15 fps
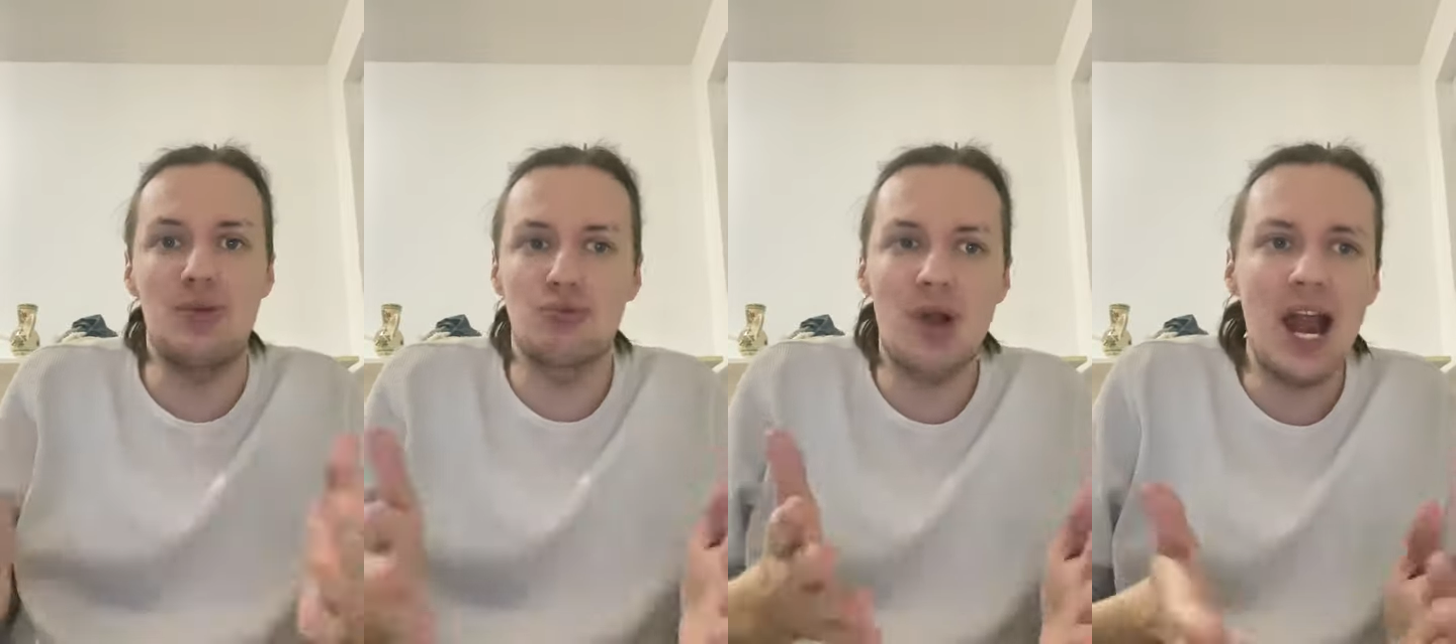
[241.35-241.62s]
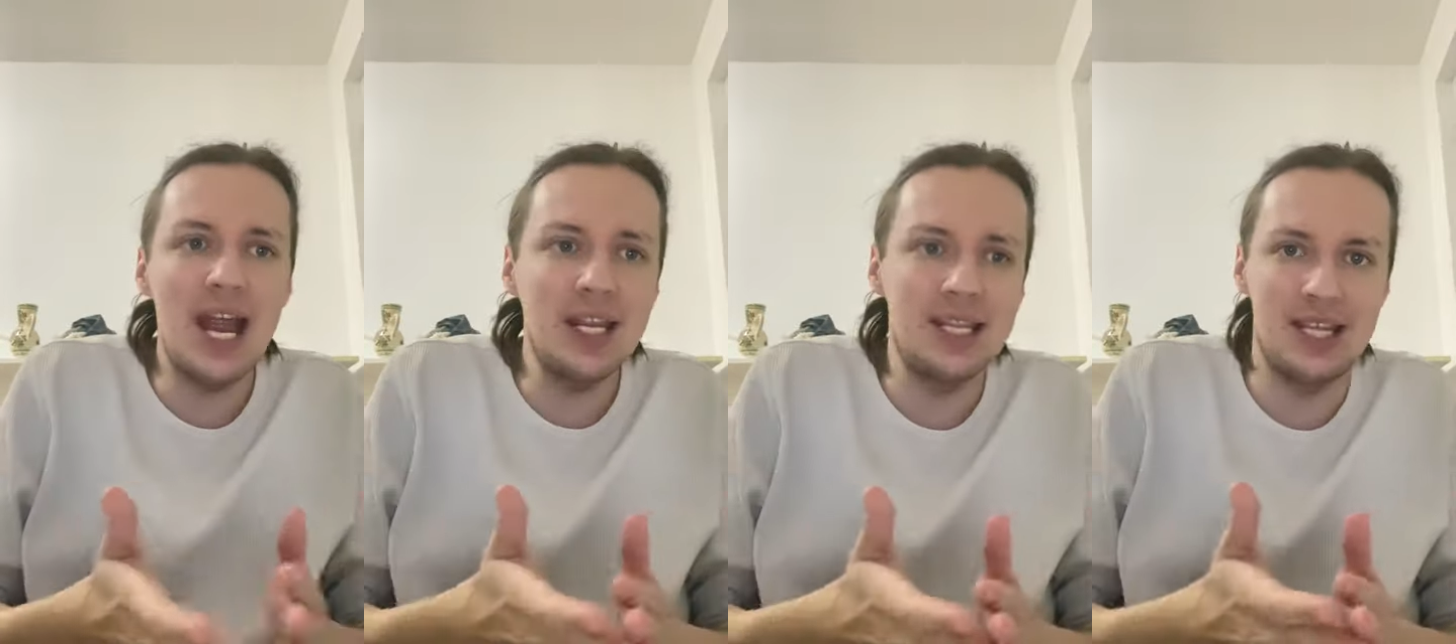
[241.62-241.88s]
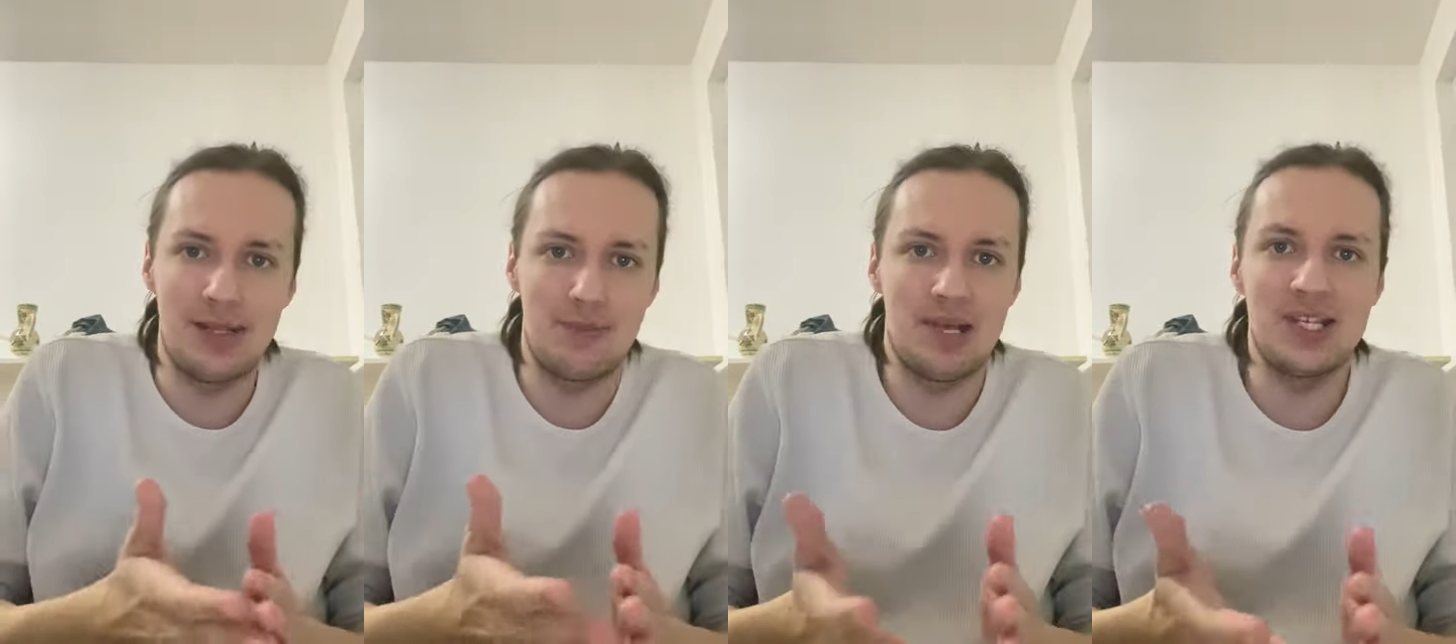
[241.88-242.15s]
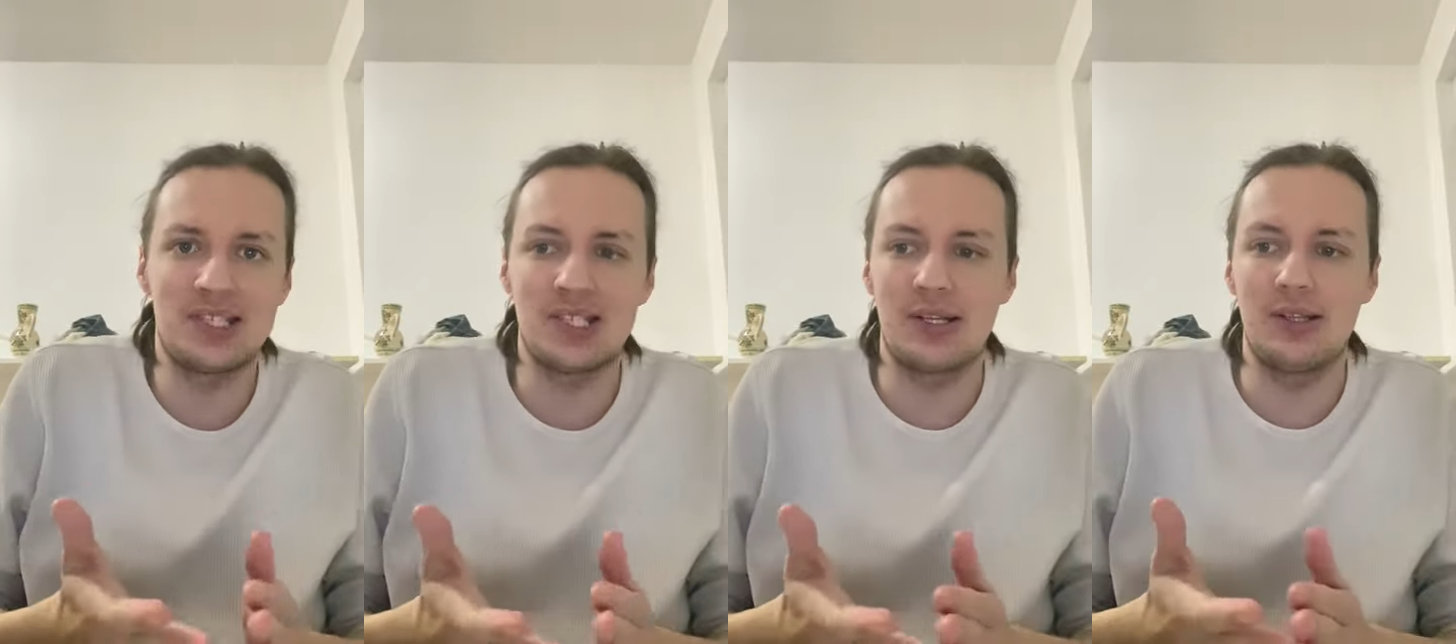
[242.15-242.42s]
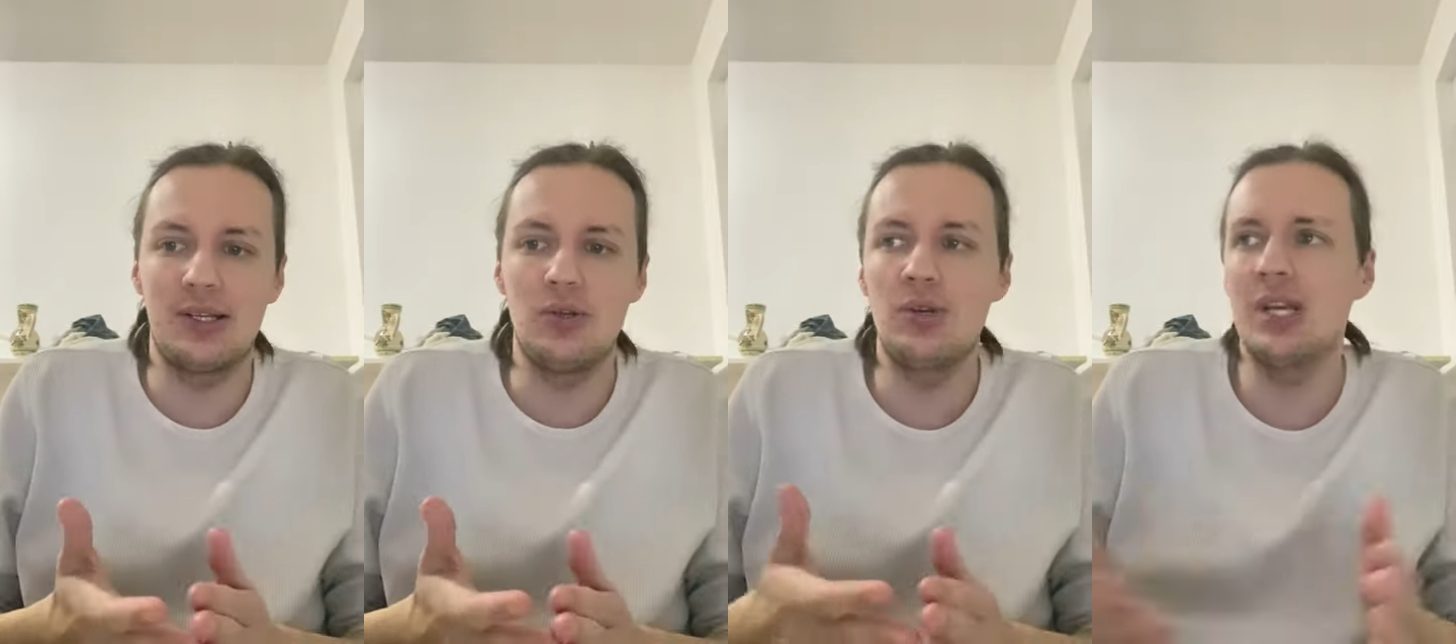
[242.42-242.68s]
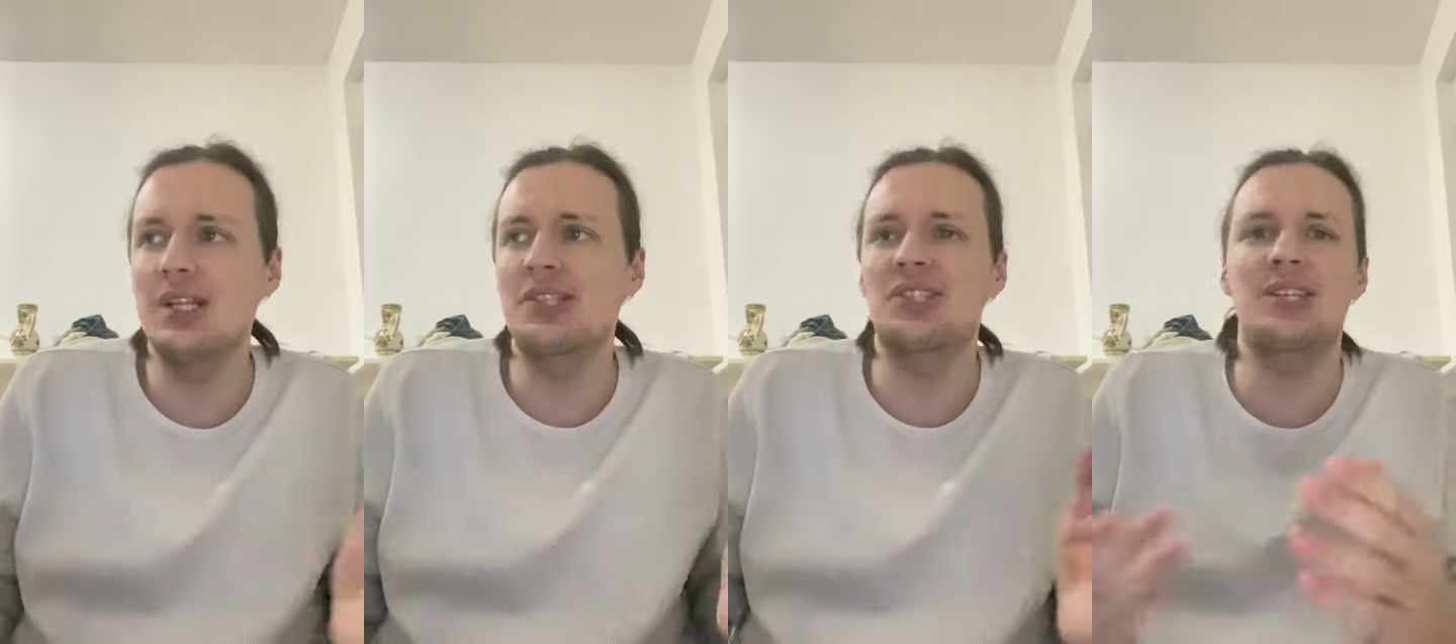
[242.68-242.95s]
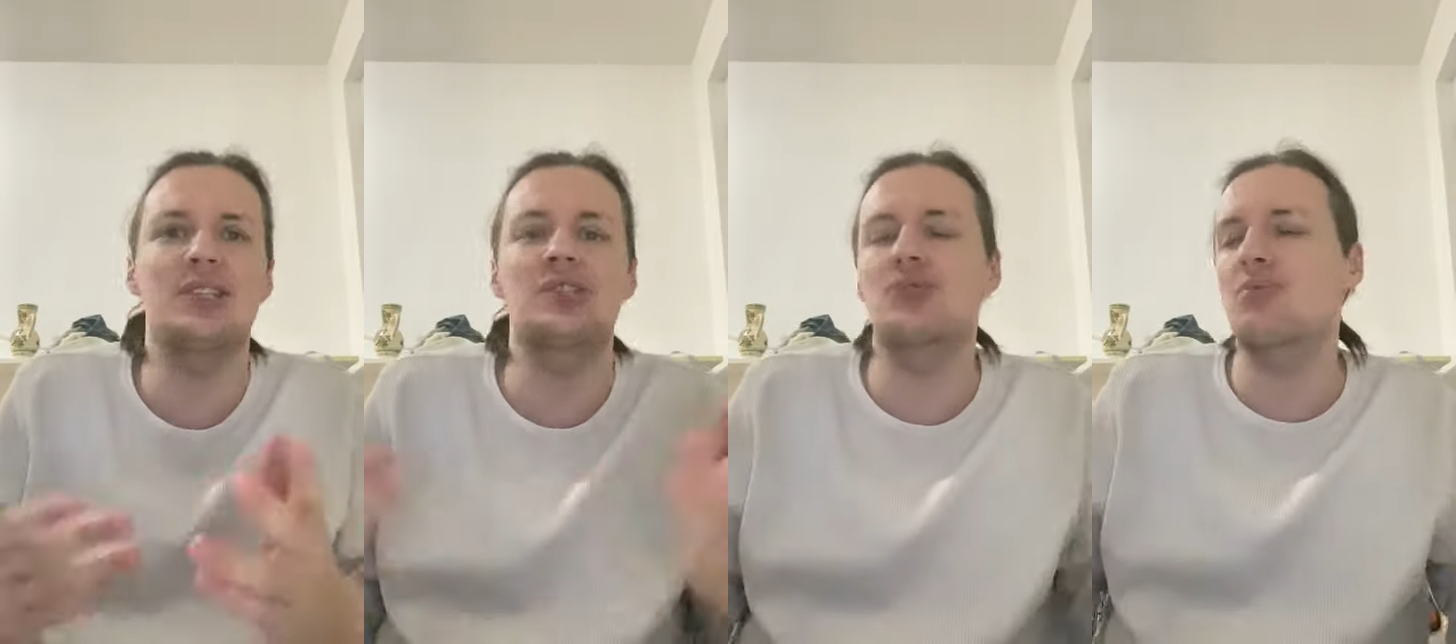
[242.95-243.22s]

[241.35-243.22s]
ranking, basically. You cannot say this